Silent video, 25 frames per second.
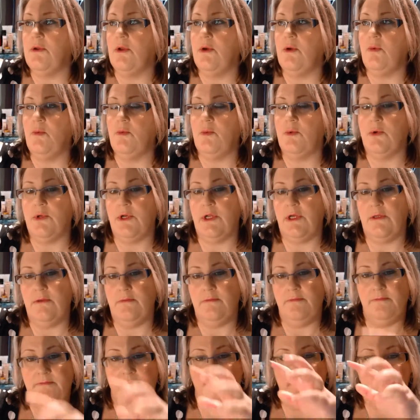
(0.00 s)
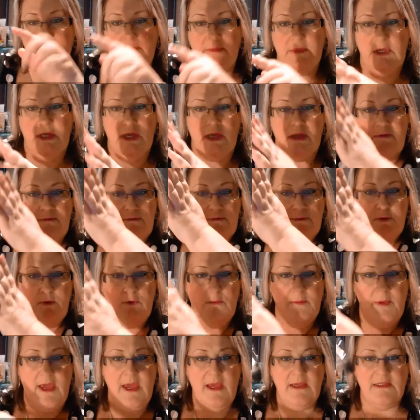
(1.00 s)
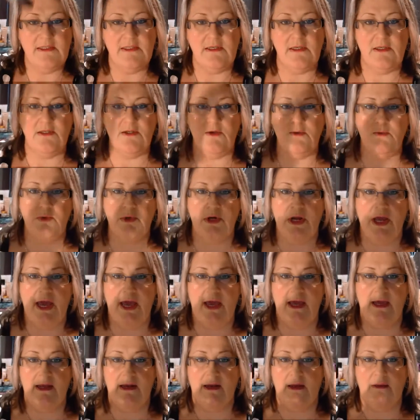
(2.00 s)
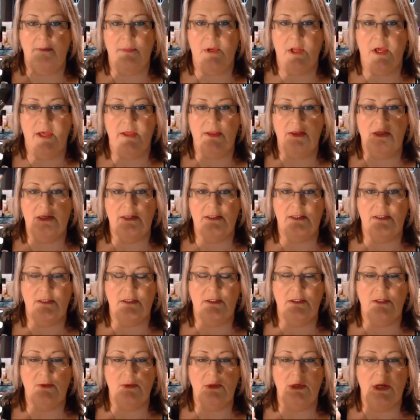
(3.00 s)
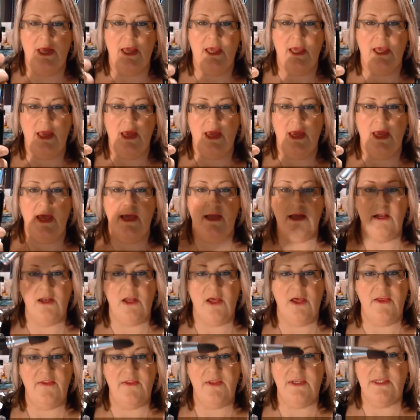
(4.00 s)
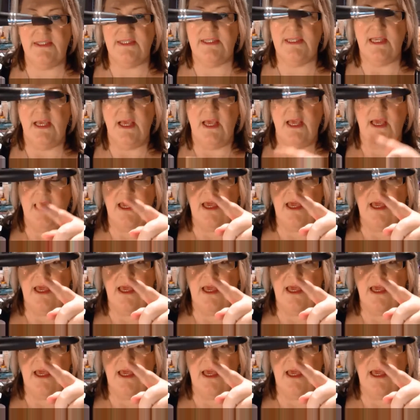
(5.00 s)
no water can fall back. So you don't want to hang it up like this. You don't want to hang it like this,